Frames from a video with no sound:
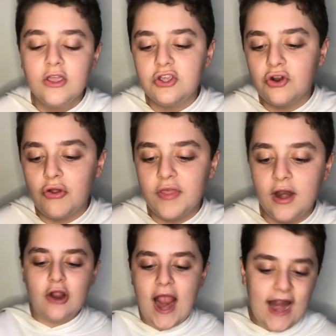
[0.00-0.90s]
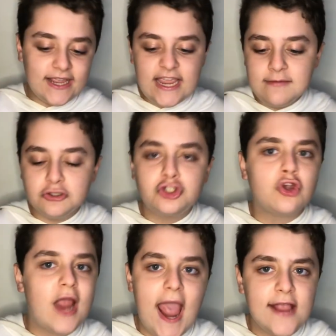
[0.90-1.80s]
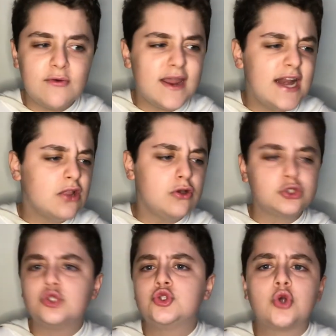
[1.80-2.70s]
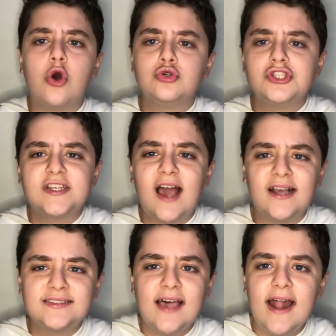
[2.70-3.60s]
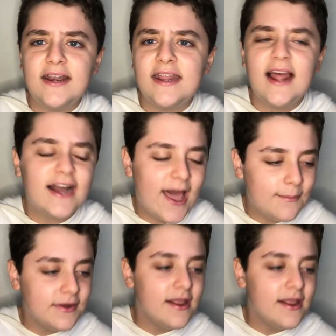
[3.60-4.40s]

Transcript: you know, that Anakin was so angry and he lost control to the dark side and he can't help it.